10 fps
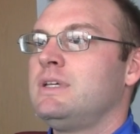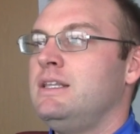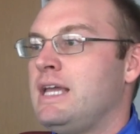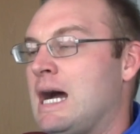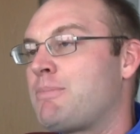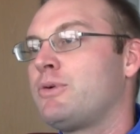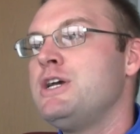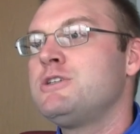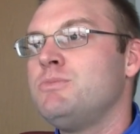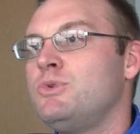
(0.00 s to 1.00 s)
and the
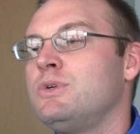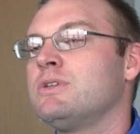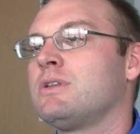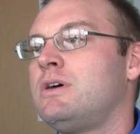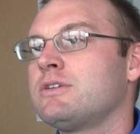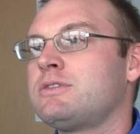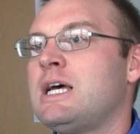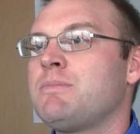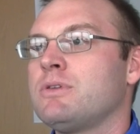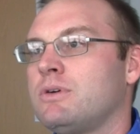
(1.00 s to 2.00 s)
operation between the long
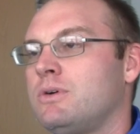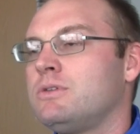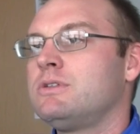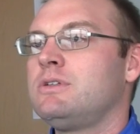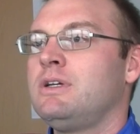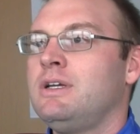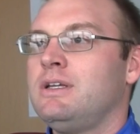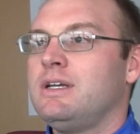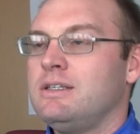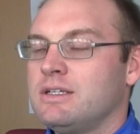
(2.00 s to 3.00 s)
snapper, the holder,
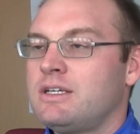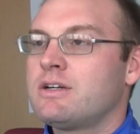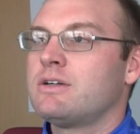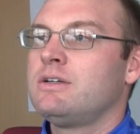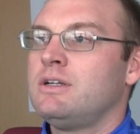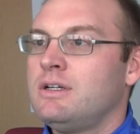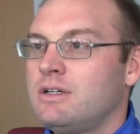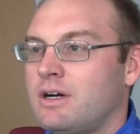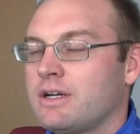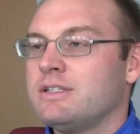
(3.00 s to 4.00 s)
and the kicker
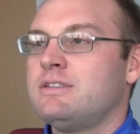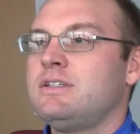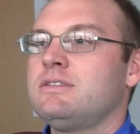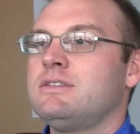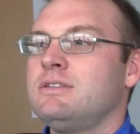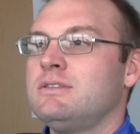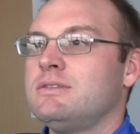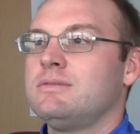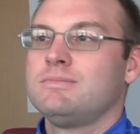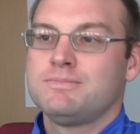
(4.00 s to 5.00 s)
are consistent,
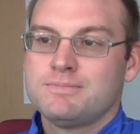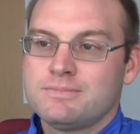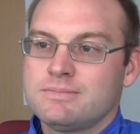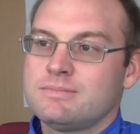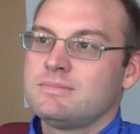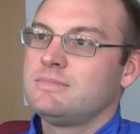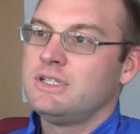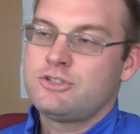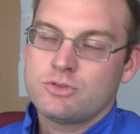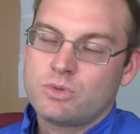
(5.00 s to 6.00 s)

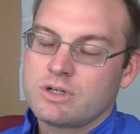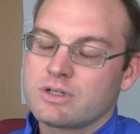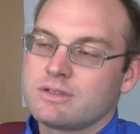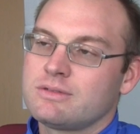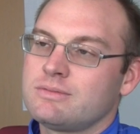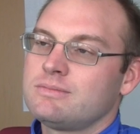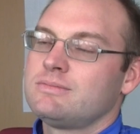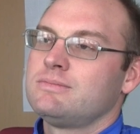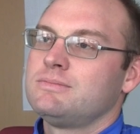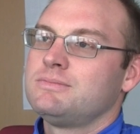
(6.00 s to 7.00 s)
it should work.
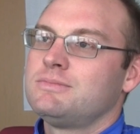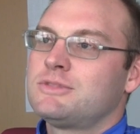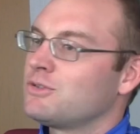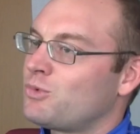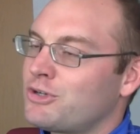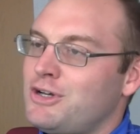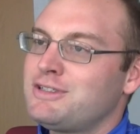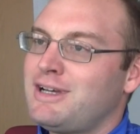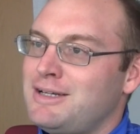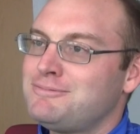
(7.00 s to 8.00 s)
It doesn't work
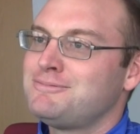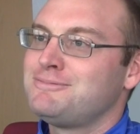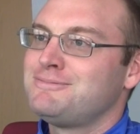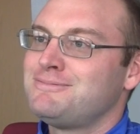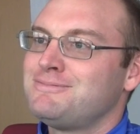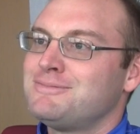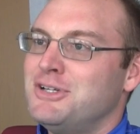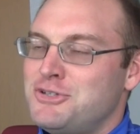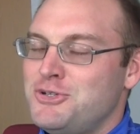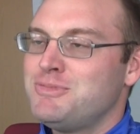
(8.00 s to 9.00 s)
all the time.
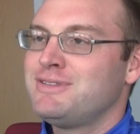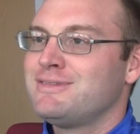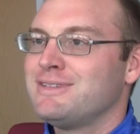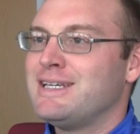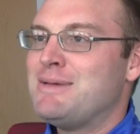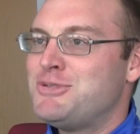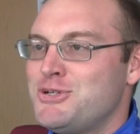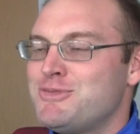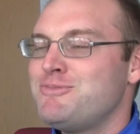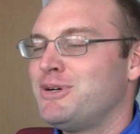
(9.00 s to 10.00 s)
It's human. The game's
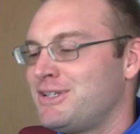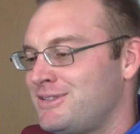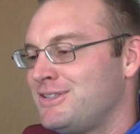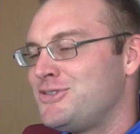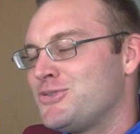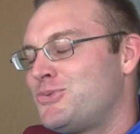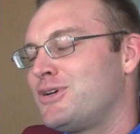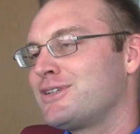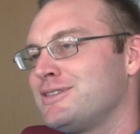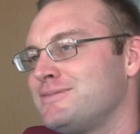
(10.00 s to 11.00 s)
human, but it should
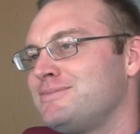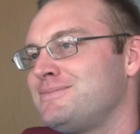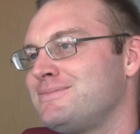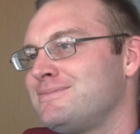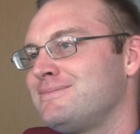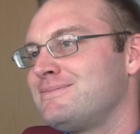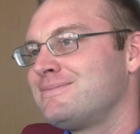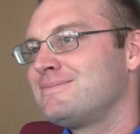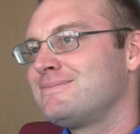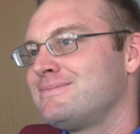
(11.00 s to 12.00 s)
work.
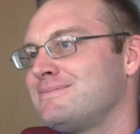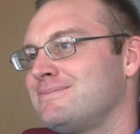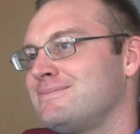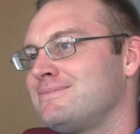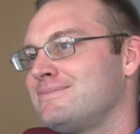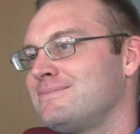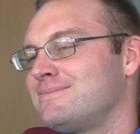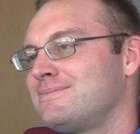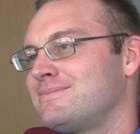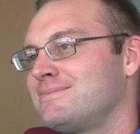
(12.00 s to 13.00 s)
Punters talk about
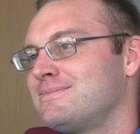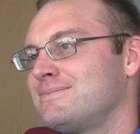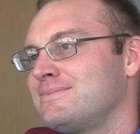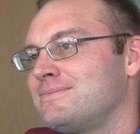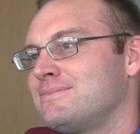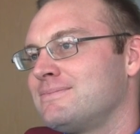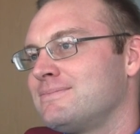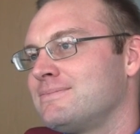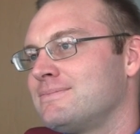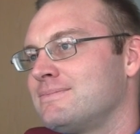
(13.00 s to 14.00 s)

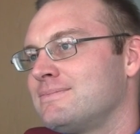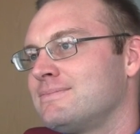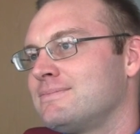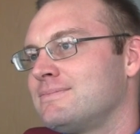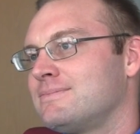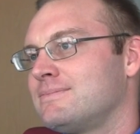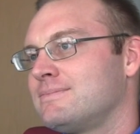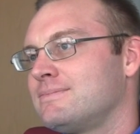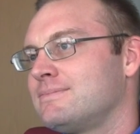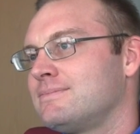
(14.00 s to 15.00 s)
distance,
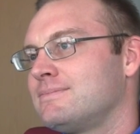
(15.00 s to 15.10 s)
direction,